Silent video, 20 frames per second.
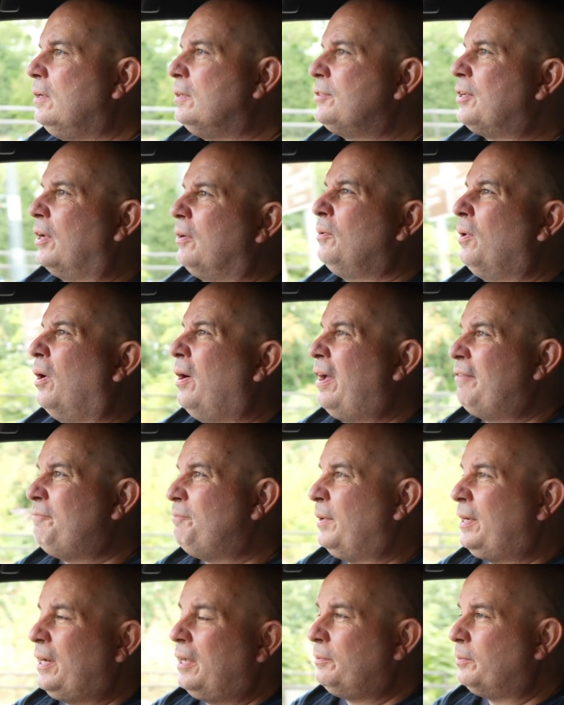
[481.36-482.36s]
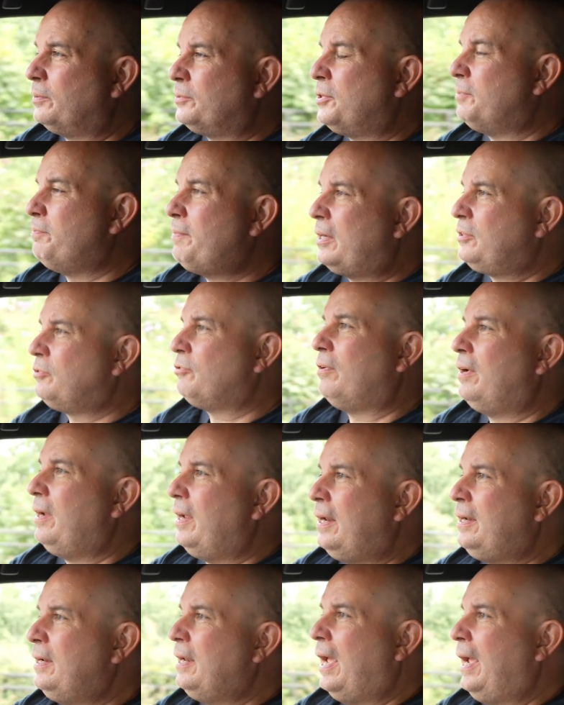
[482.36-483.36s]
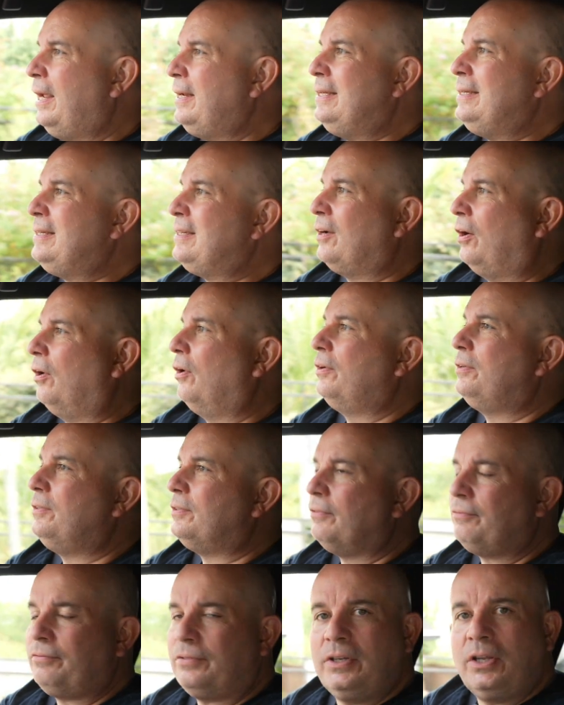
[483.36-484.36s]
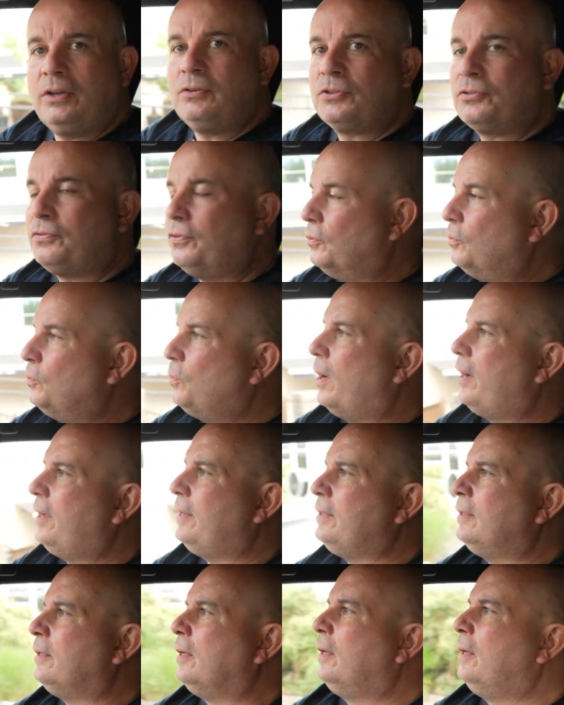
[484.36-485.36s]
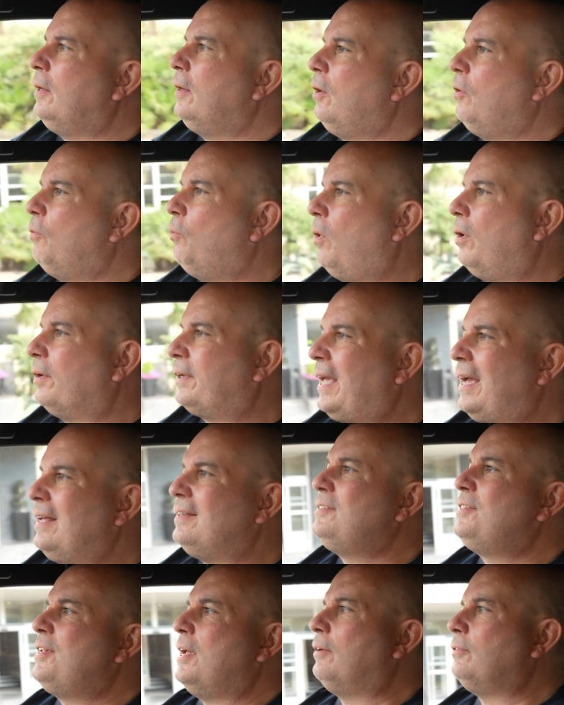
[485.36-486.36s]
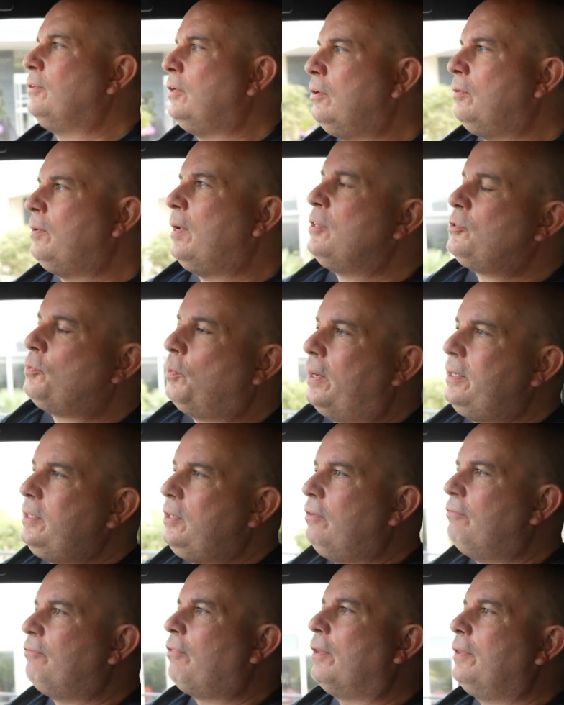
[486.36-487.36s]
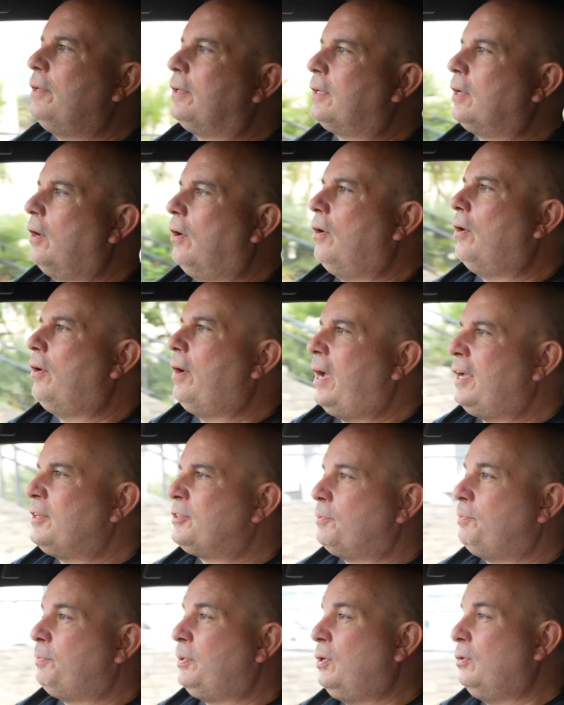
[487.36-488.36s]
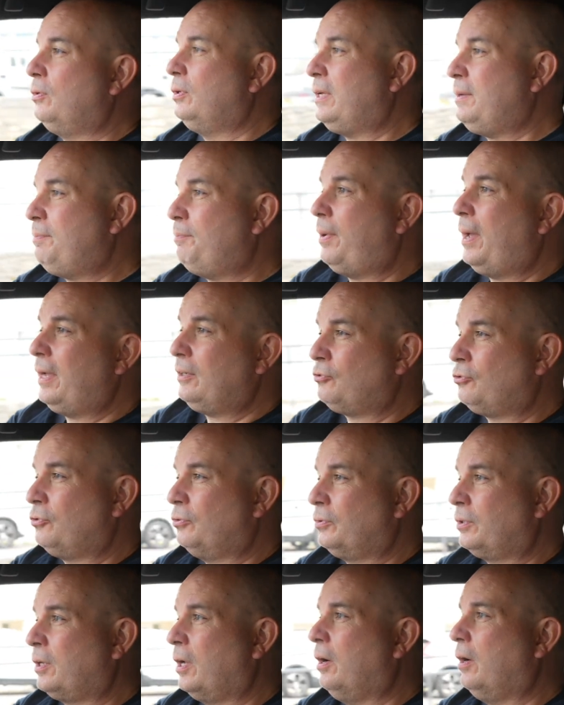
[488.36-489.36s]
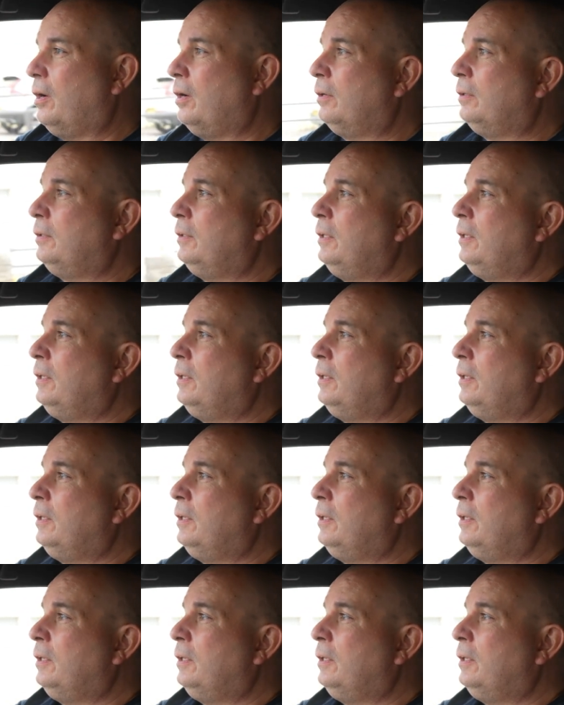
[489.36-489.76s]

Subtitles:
So I haven't been able to measure it in any kind of useful way. What I can tell you is when you run the car as a purely petrol car,